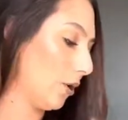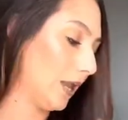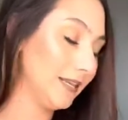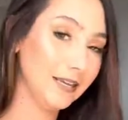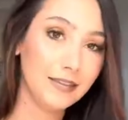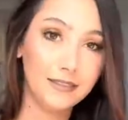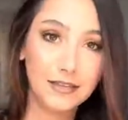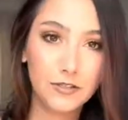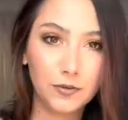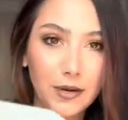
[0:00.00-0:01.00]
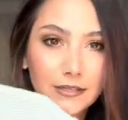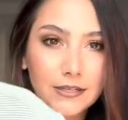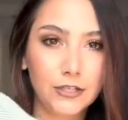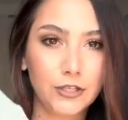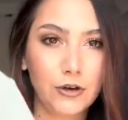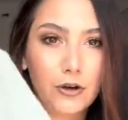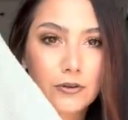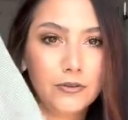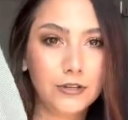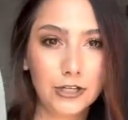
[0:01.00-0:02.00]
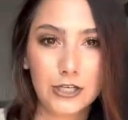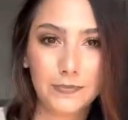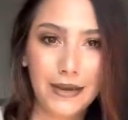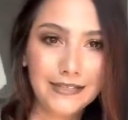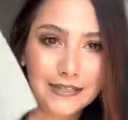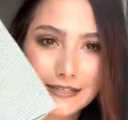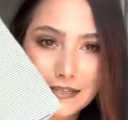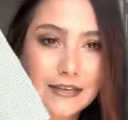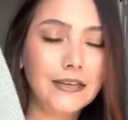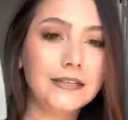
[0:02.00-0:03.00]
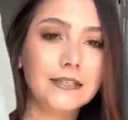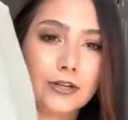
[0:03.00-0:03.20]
I did get these for my six-year-old. They're just basic tees.